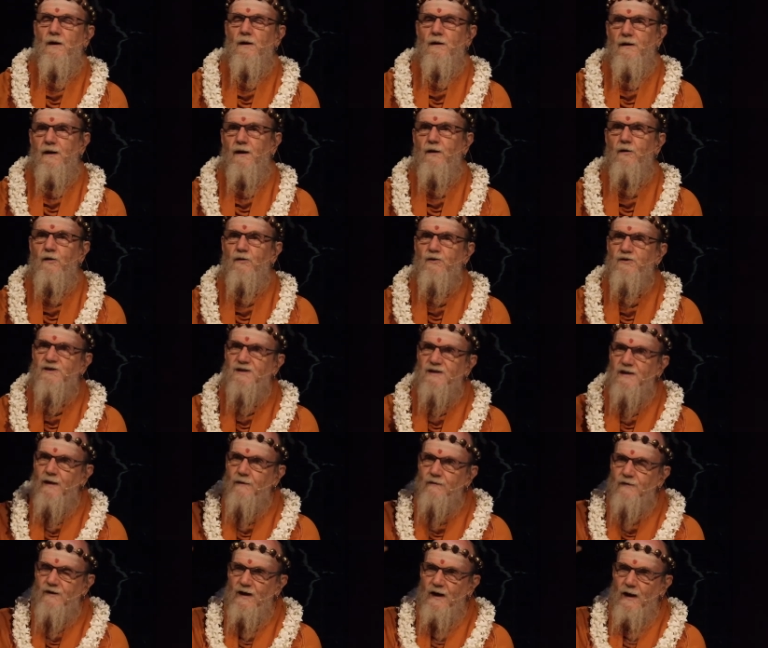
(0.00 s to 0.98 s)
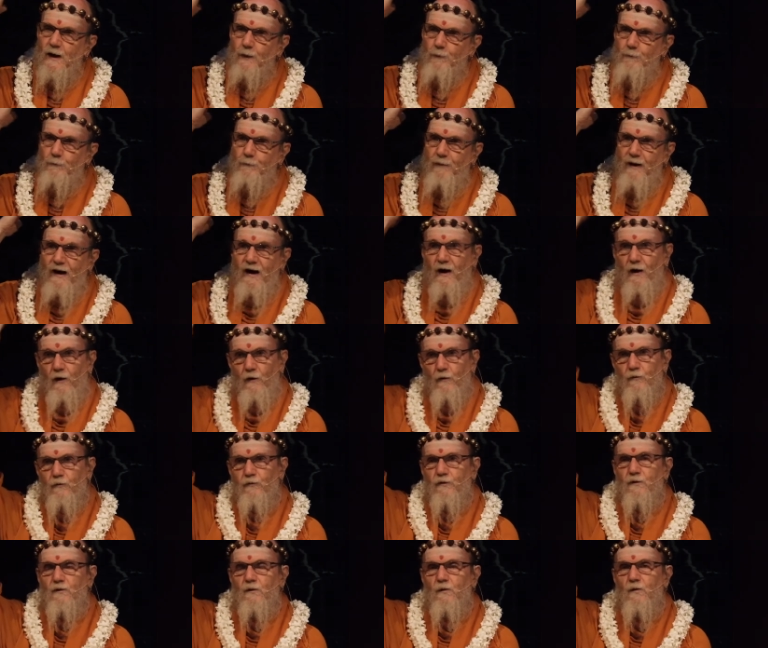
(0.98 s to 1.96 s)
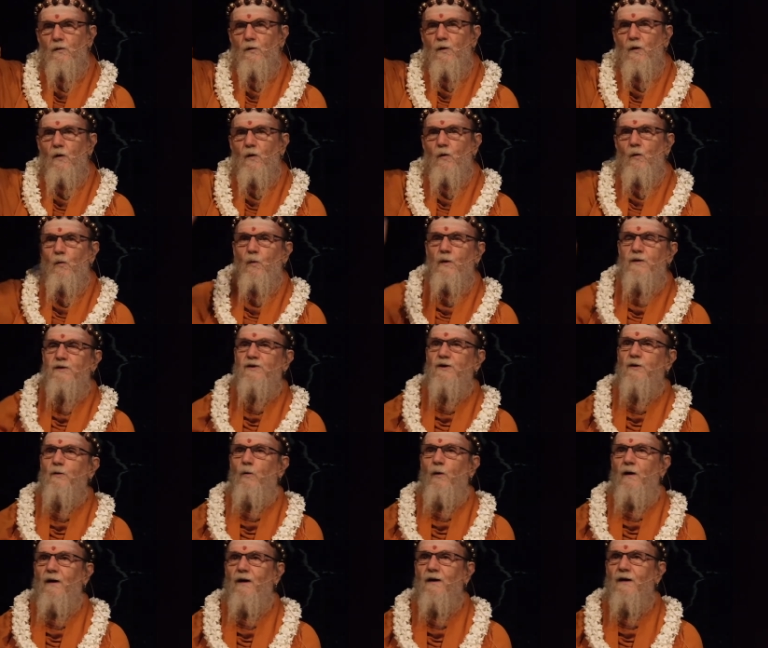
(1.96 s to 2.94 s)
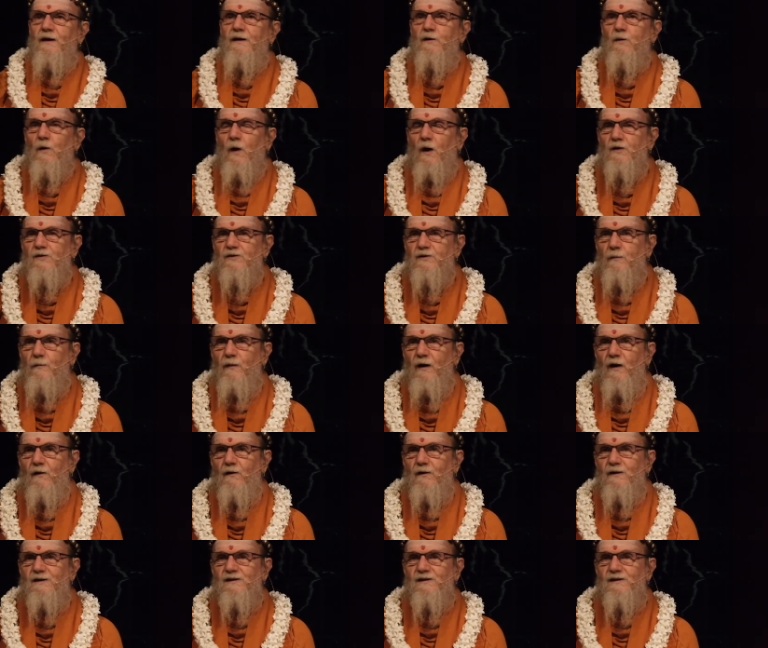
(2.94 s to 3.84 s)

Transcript: Then there's seven above, which he rarely talks about.